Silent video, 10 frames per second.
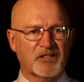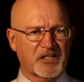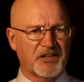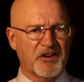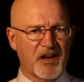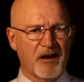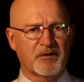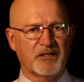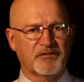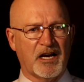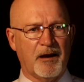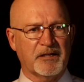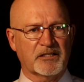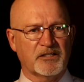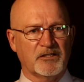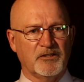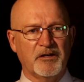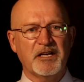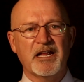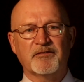covers a number of
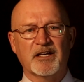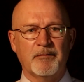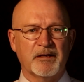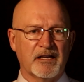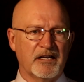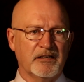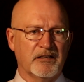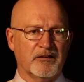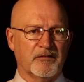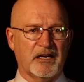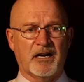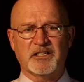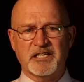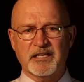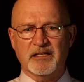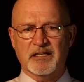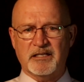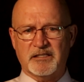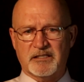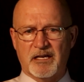topics you didn't have time to get into and
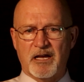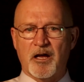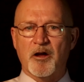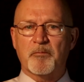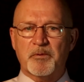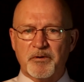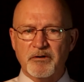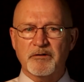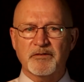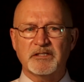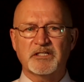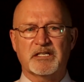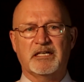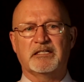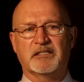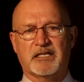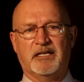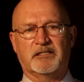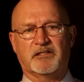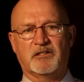articulates proven
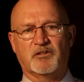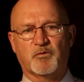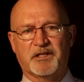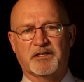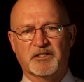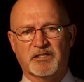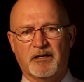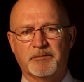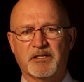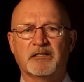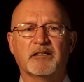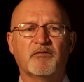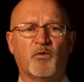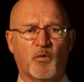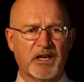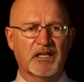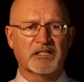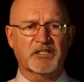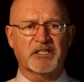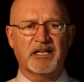sales answers with substantive
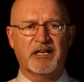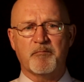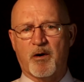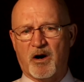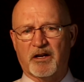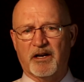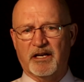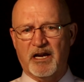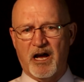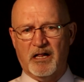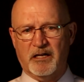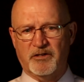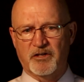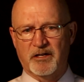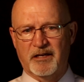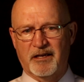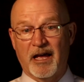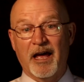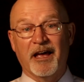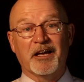real estate and marketing knowledge.
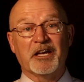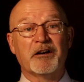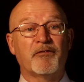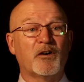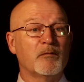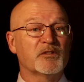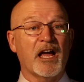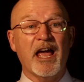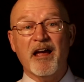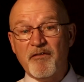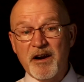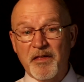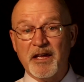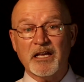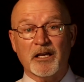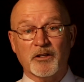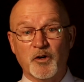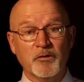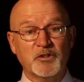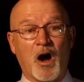It affirms
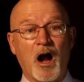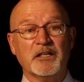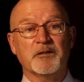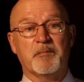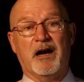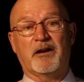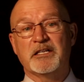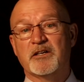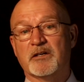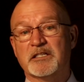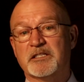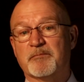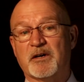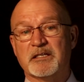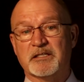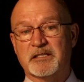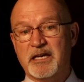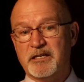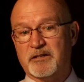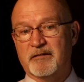everything you talked about in your listing
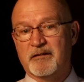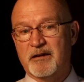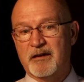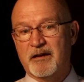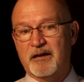presentation.